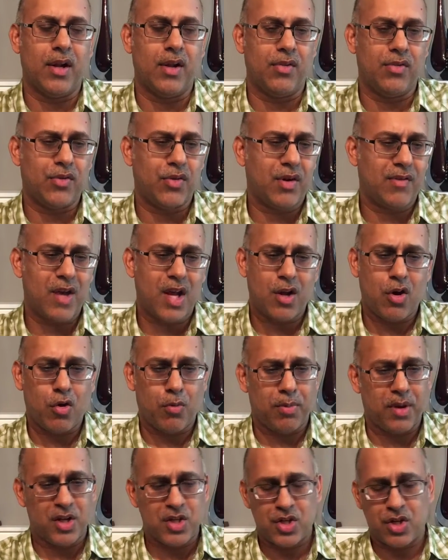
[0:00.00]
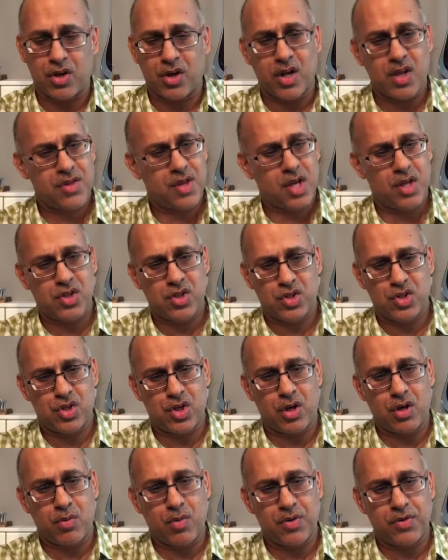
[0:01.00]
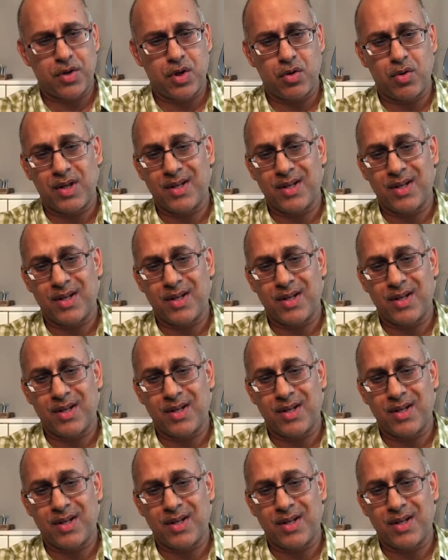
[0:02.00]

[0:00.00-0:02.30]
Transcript: And so I've got a whole bunch here, and I thought I'd just share it with you.